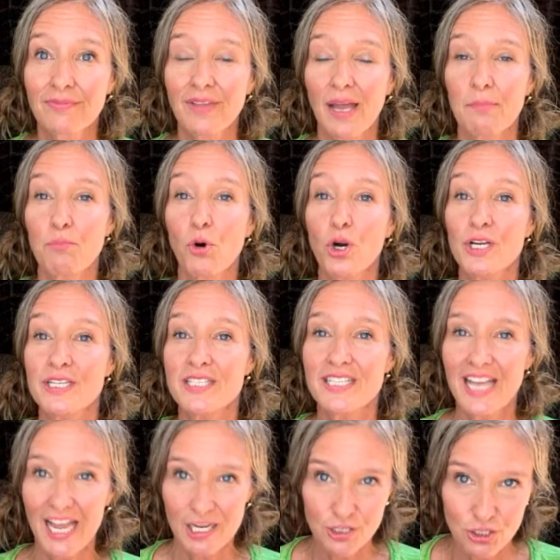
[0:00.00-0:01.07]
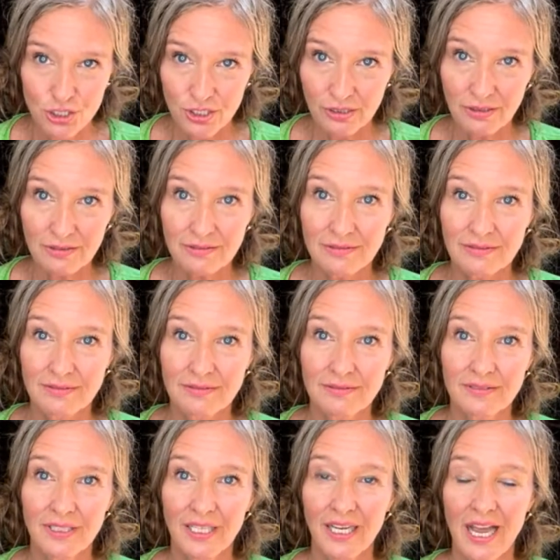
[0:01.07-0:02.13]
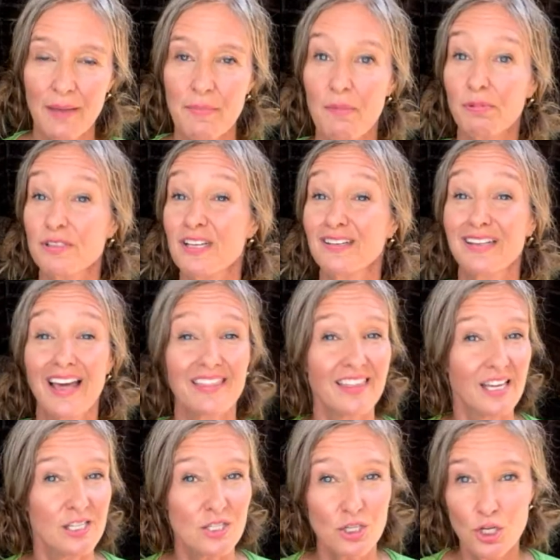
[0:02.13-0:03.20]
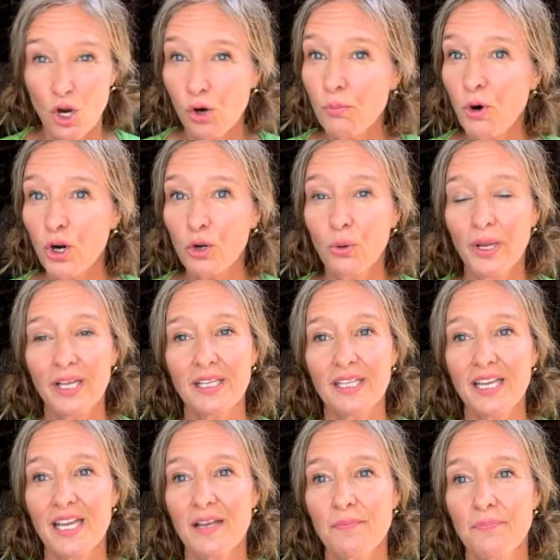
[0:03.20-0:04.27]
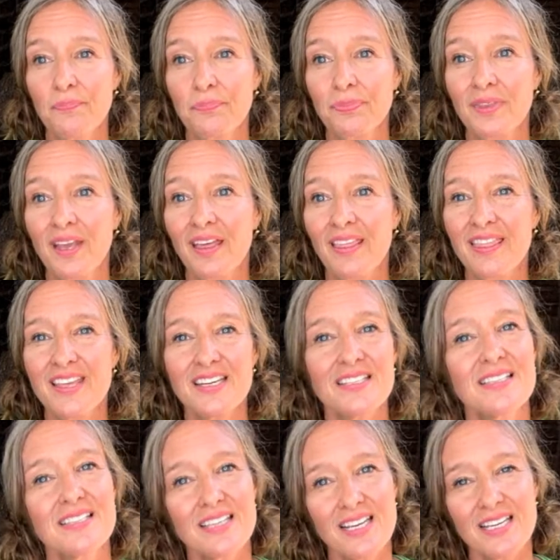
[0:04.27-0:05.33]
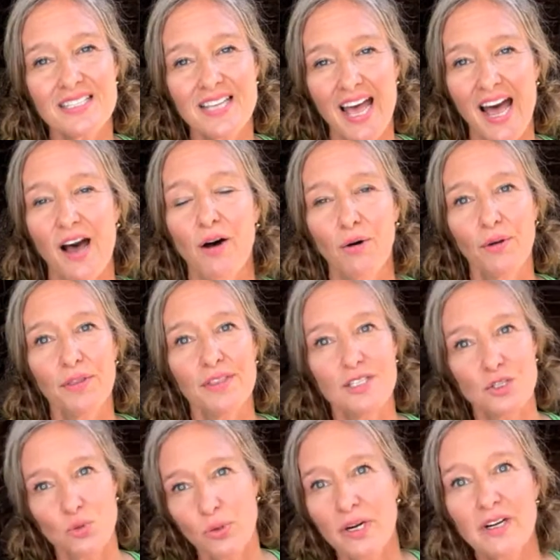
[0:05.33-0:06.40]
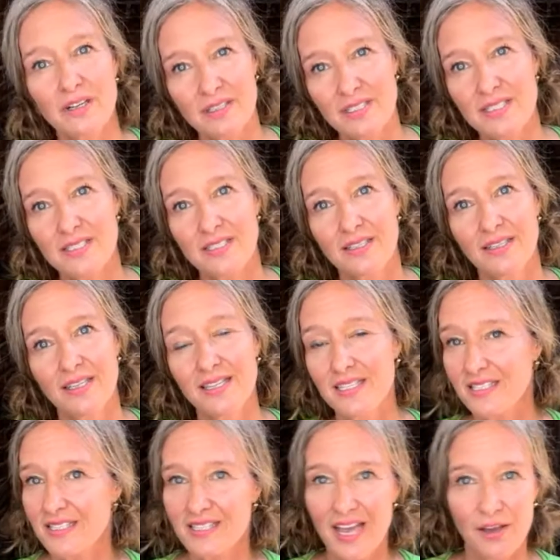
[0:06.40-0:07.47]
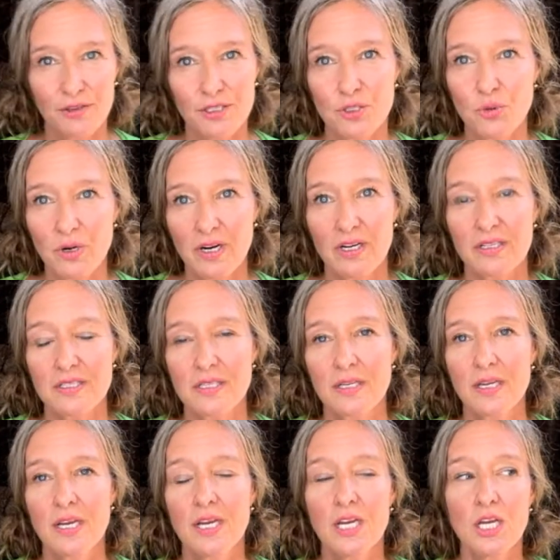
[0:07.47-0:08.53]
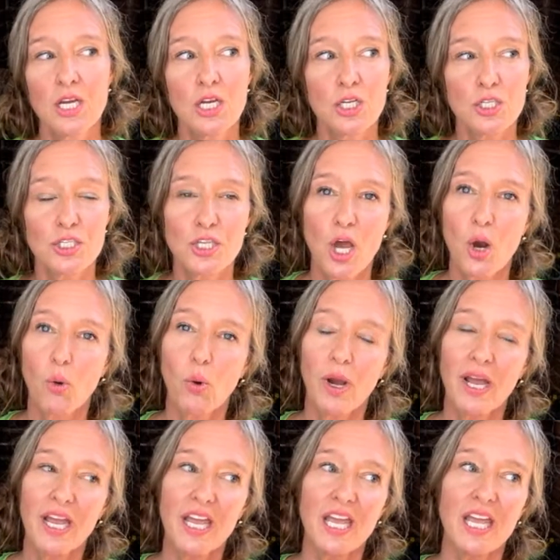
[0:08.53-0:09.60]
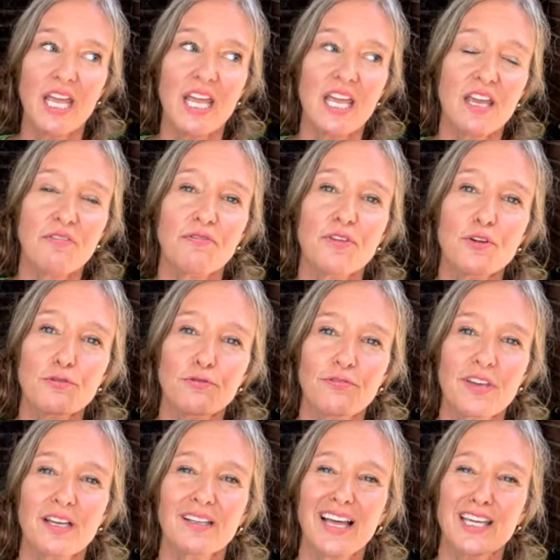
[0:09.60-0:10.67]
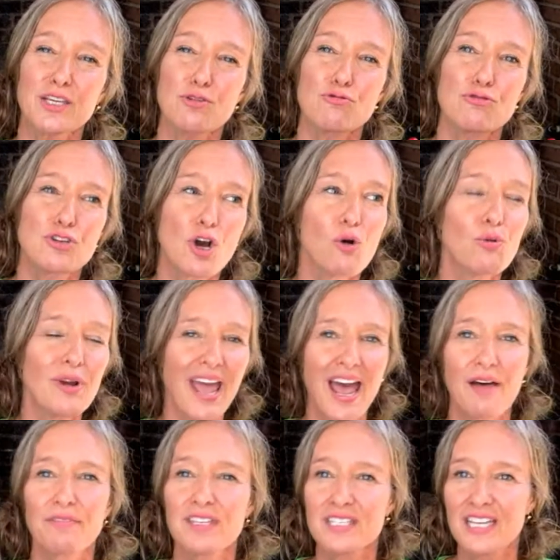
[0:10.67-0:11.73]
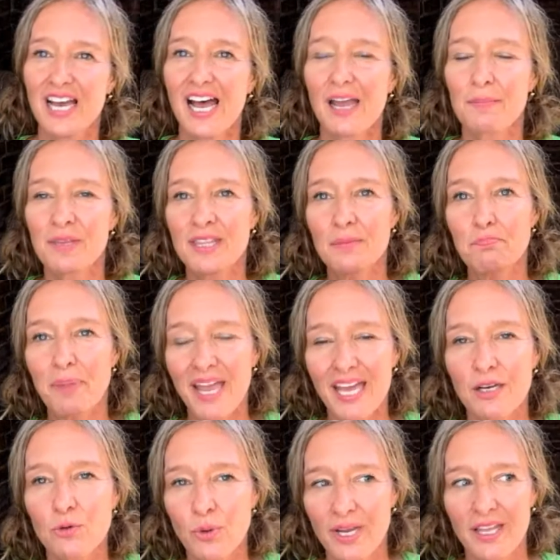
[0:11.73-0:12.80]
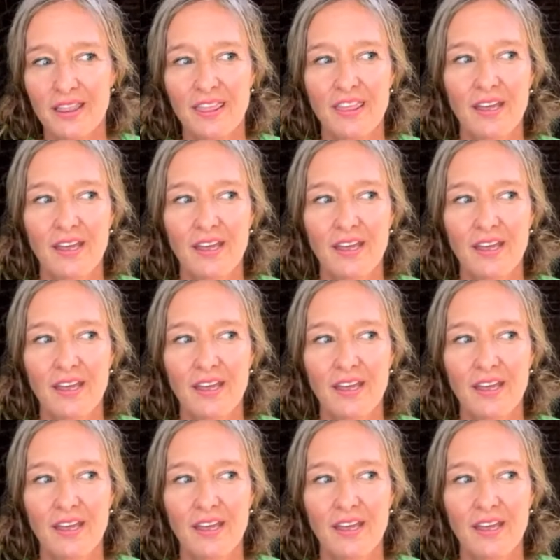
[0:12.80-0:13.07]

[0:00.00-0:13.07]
I'm more intentional, I'm able to let things go more quickly. This is how this works. This is how this works. So if you feel like you don't have the time and the bandwidth,